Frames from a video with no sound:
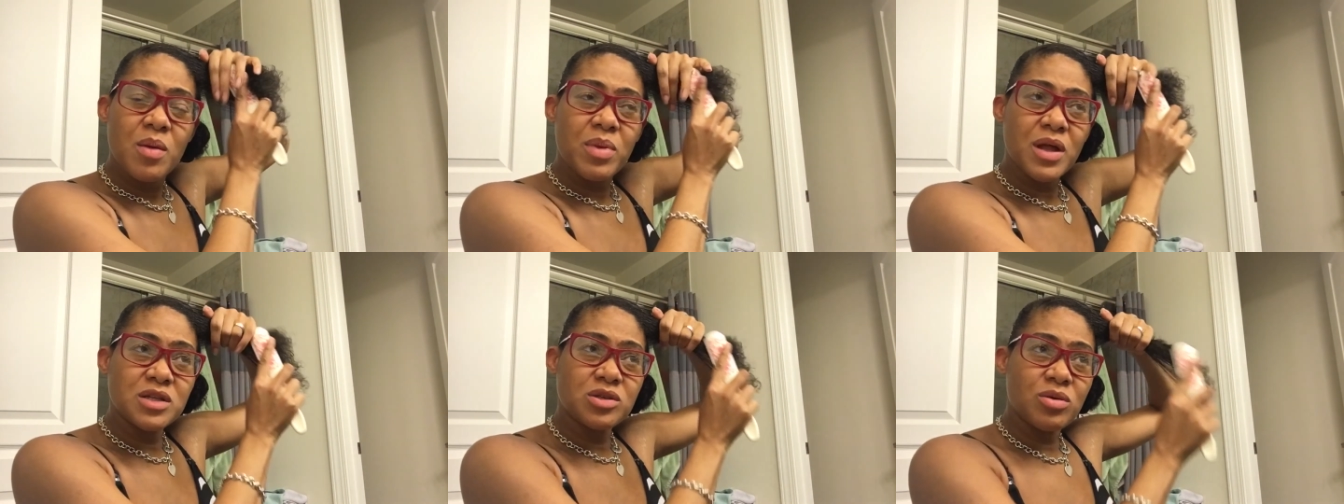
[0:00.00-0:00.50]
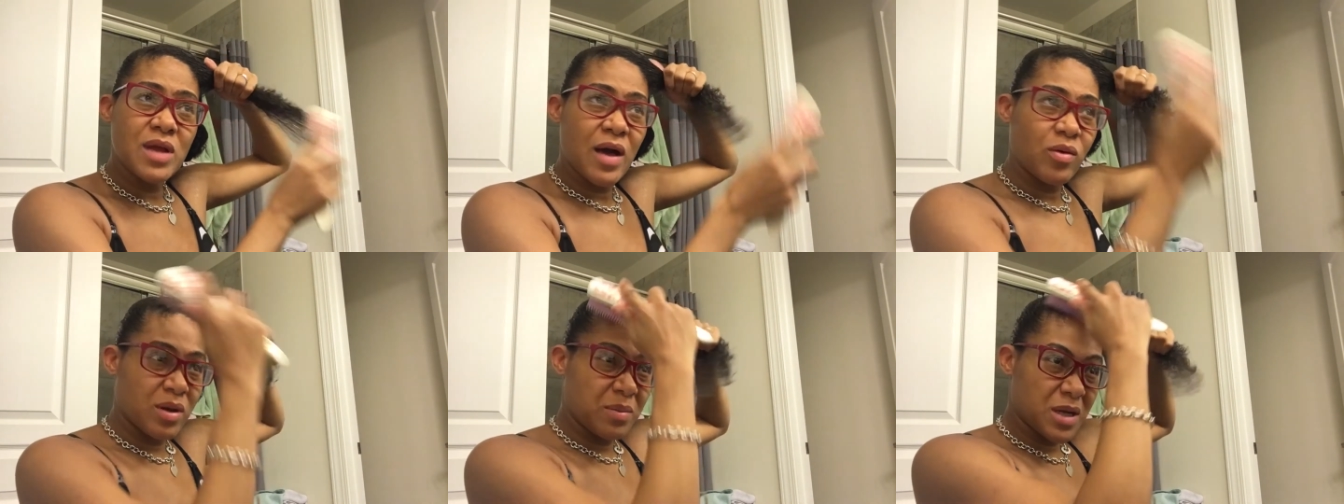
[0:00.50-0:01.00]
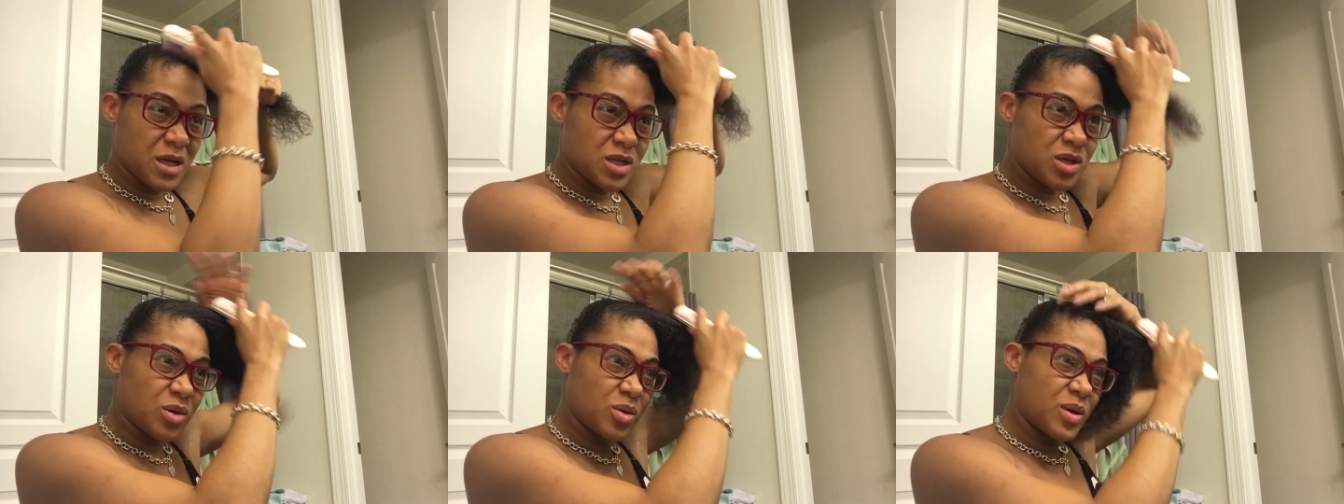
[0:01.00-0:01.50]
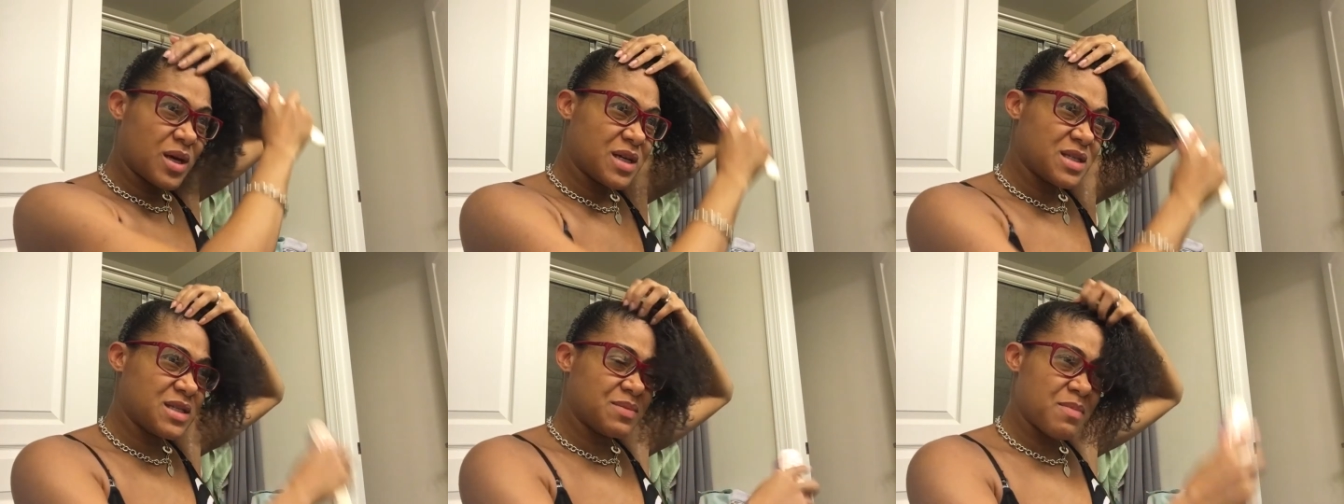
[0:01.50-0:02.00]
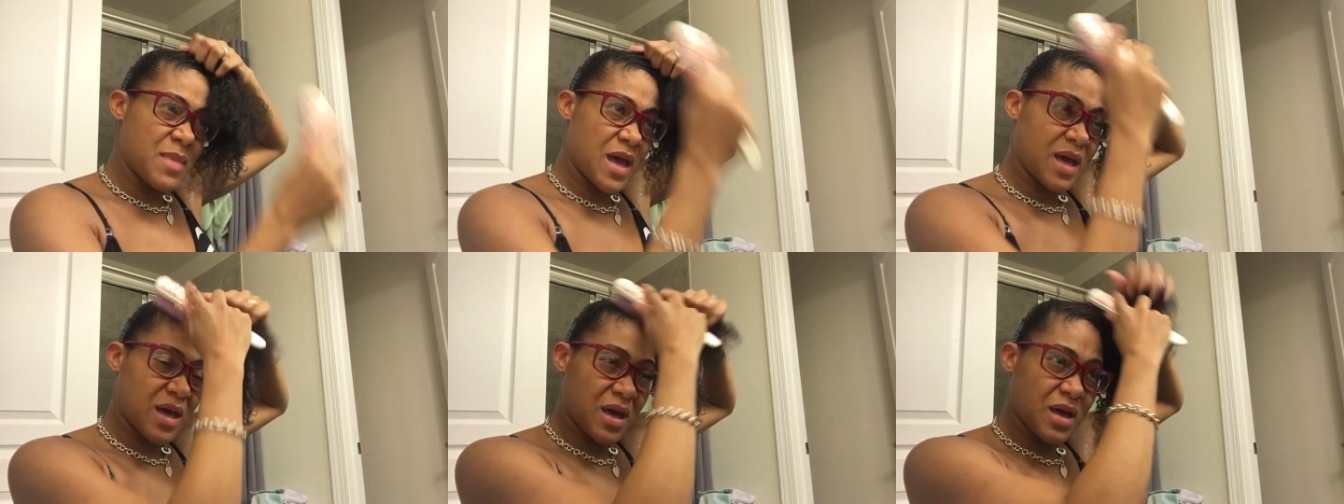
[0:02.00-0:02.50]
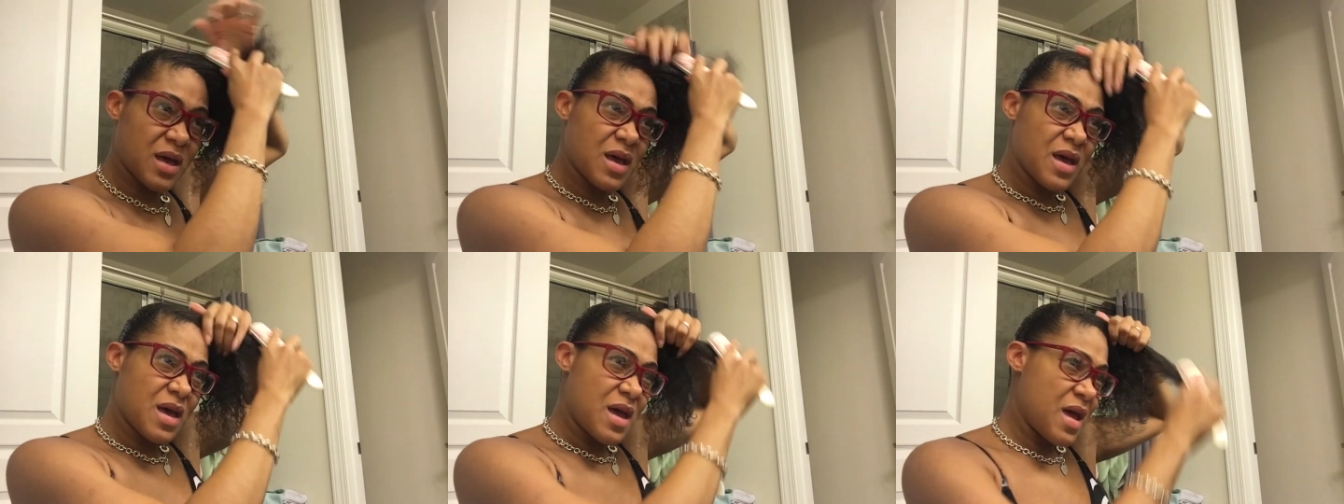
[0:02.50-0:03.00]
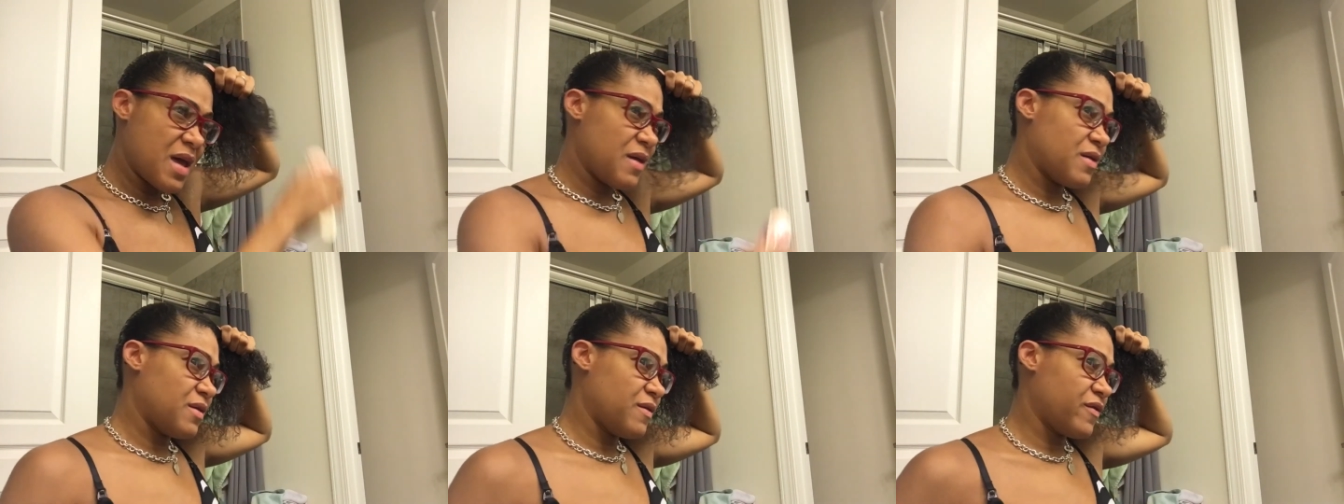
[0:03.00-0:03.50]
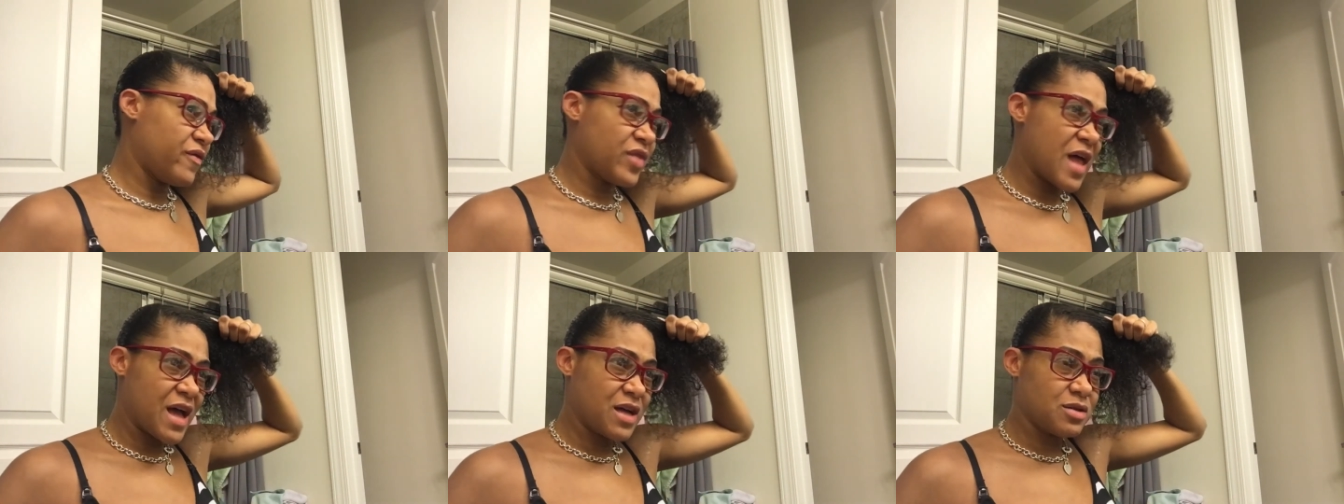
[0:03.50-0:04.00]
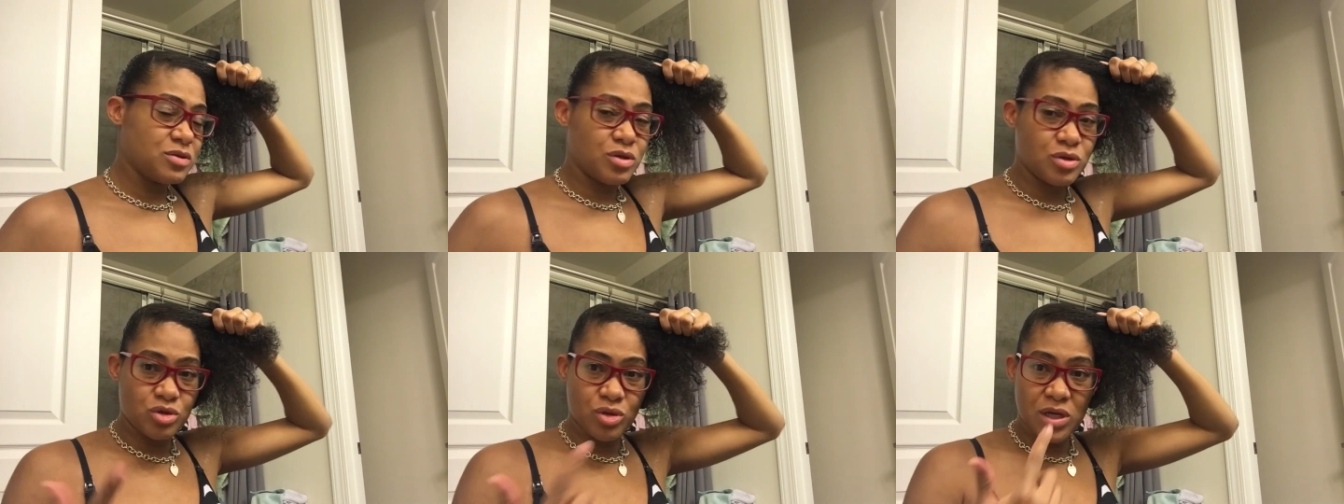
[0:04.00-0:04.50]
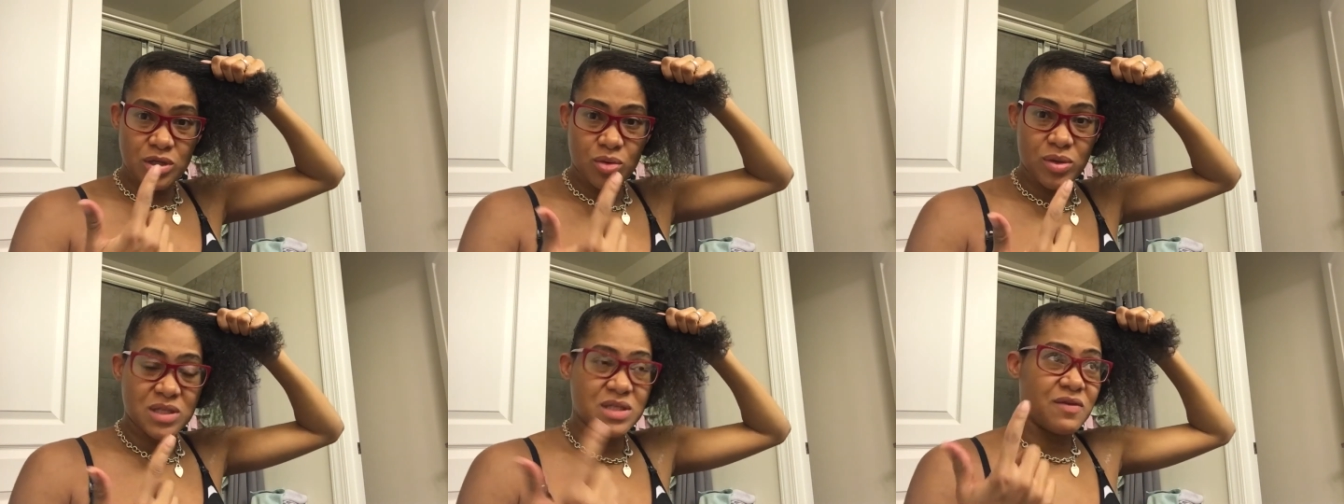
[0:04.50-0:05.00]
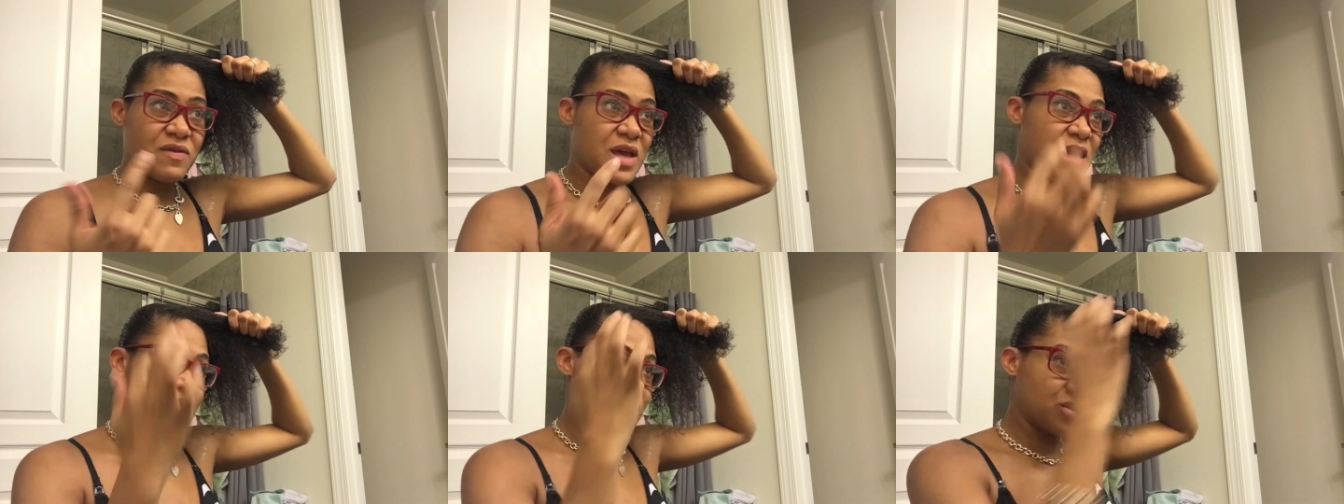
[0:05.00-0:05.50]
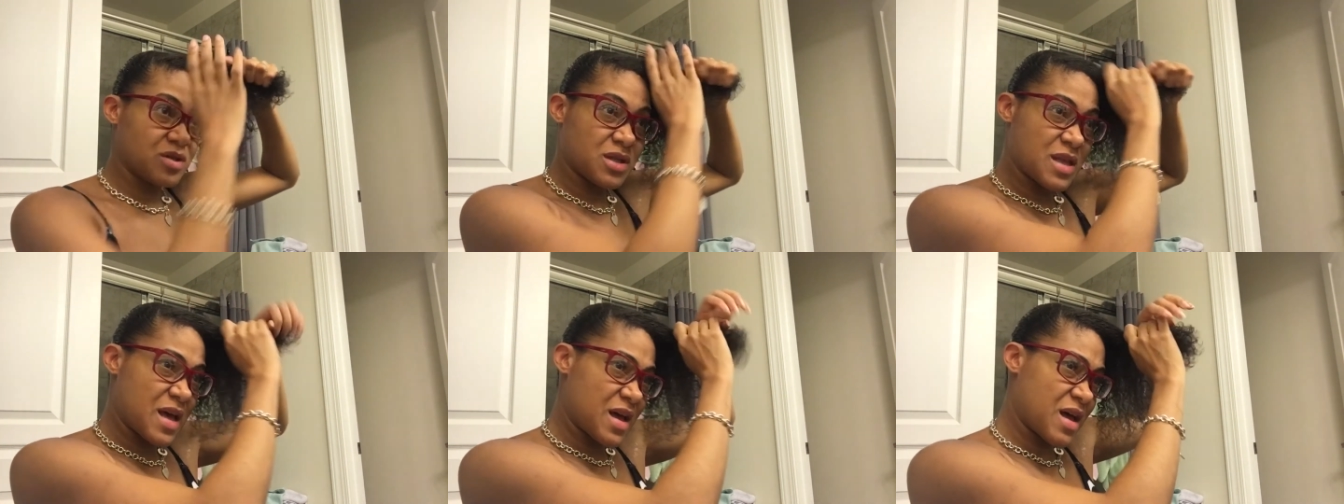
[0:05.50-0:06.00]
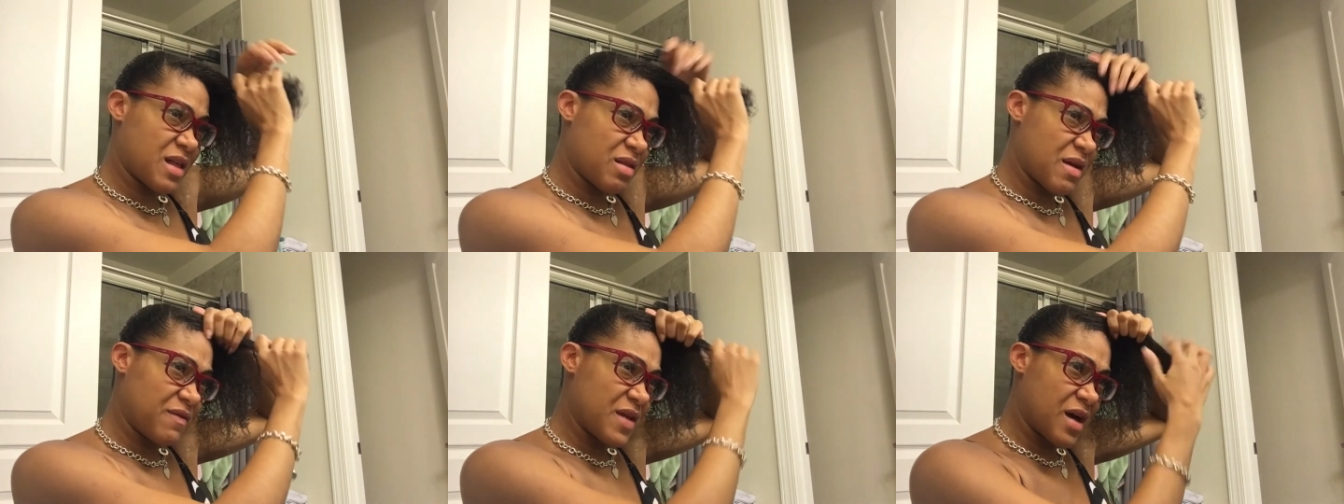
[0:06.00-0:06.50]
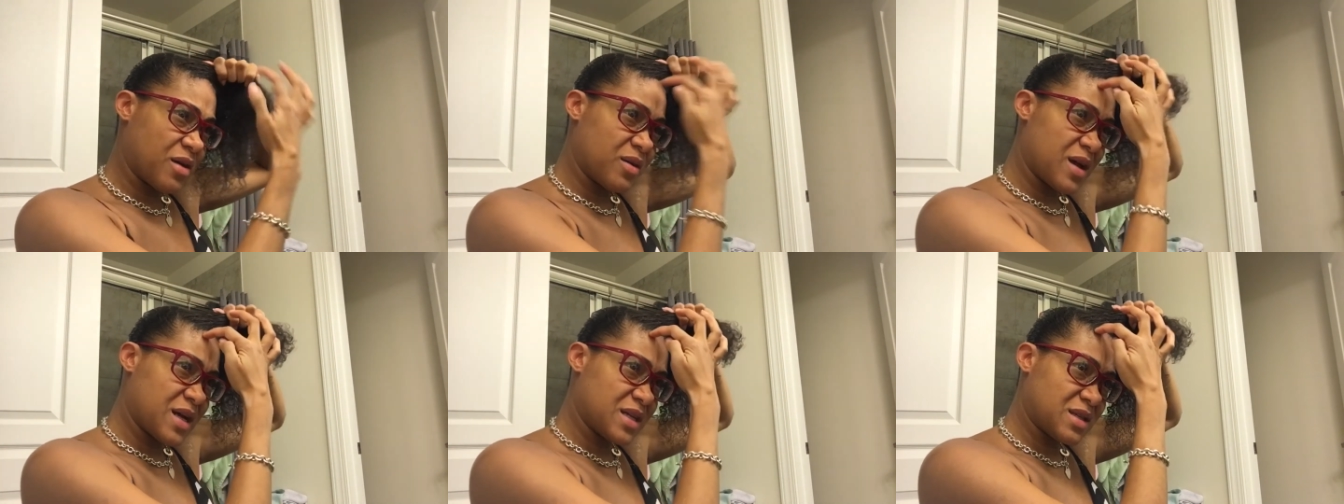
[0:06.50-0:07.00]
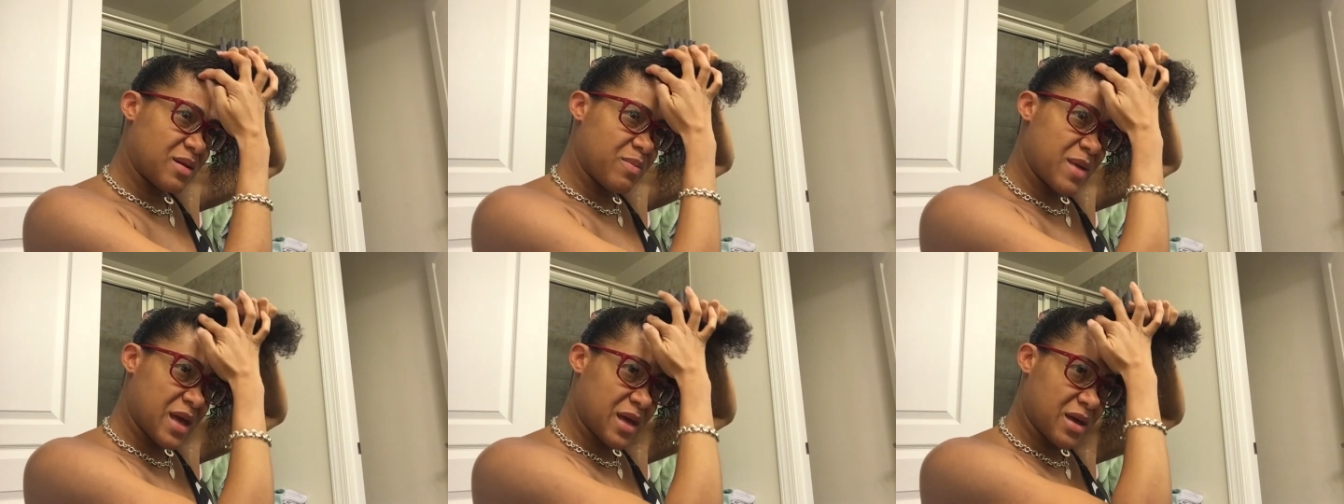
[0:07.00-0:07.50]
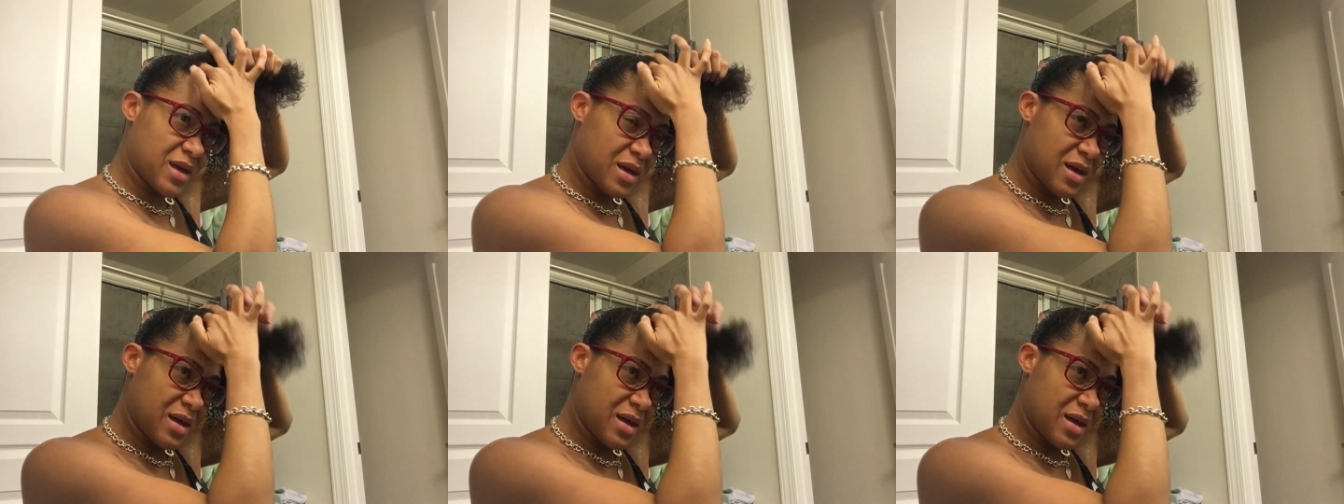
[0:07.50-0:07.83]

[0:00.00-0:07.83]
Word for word: But so now what I'm gonna do is make a flat two strand twist of the hairs that I left out as a bang.